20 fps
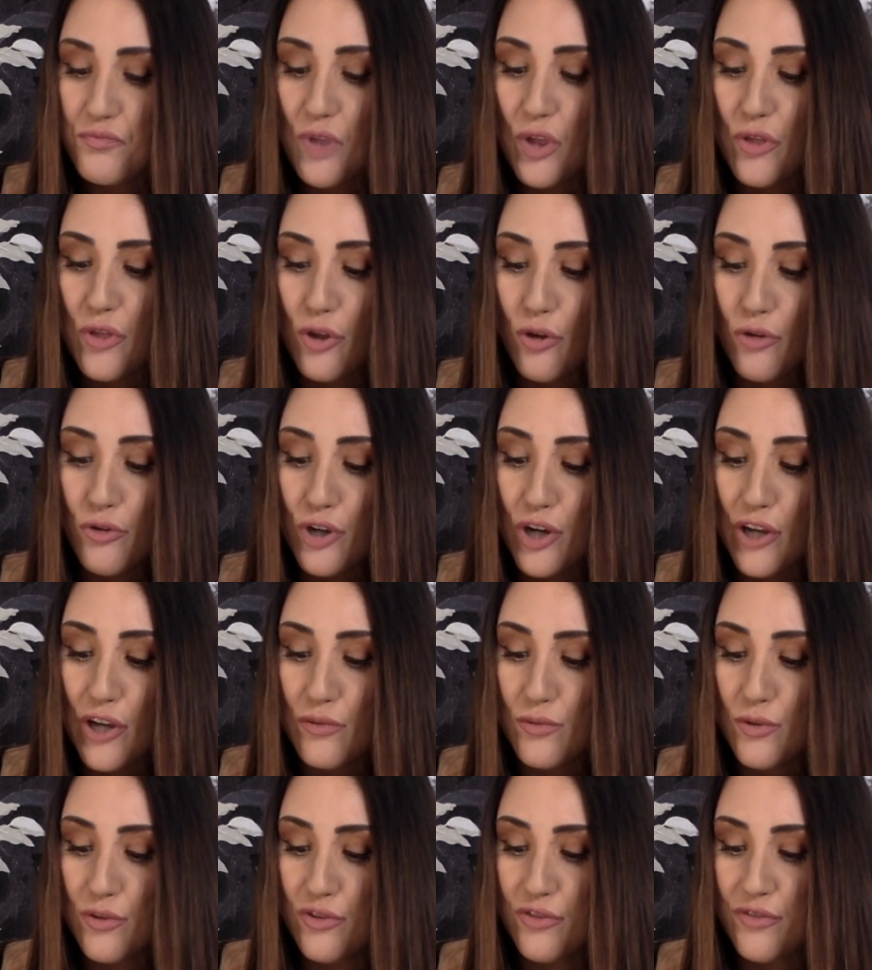Those costs
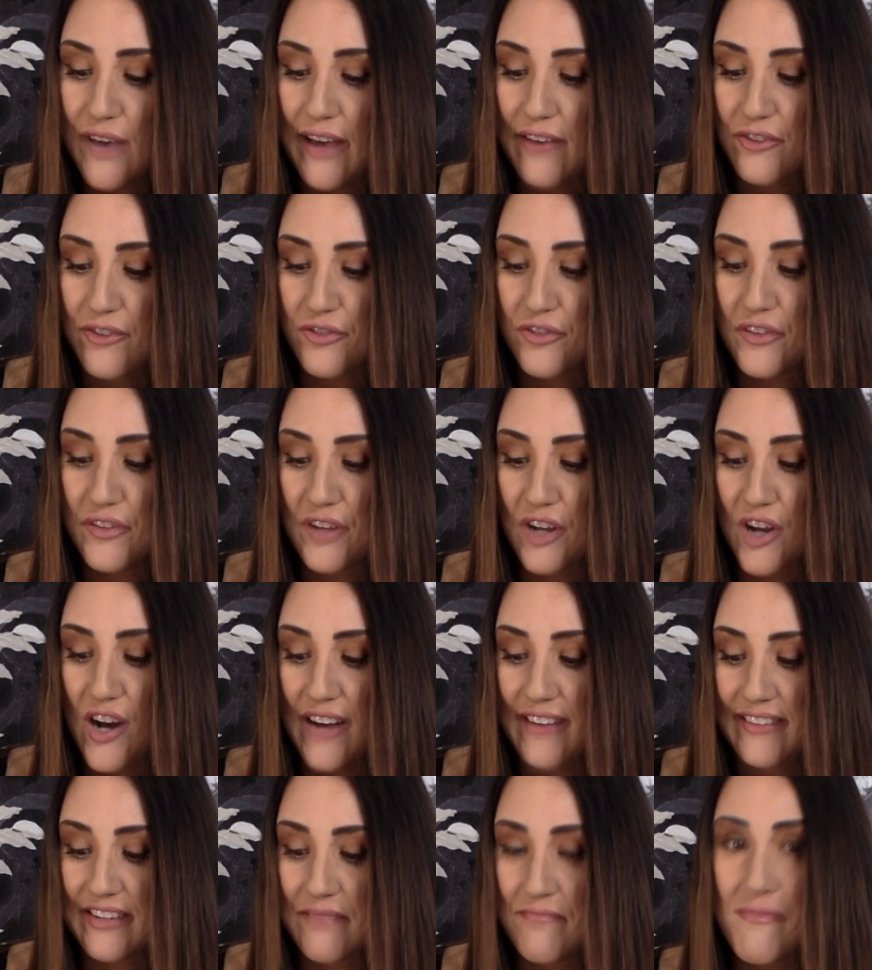rose faster than the
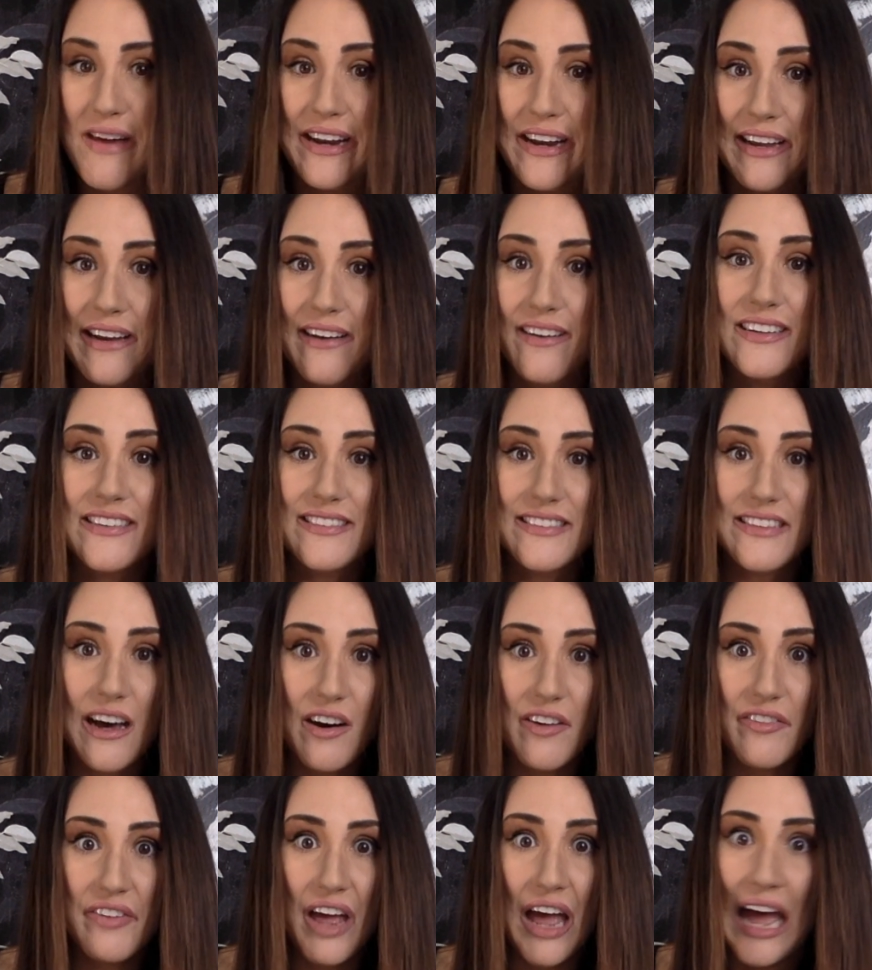cost of Medicare itself.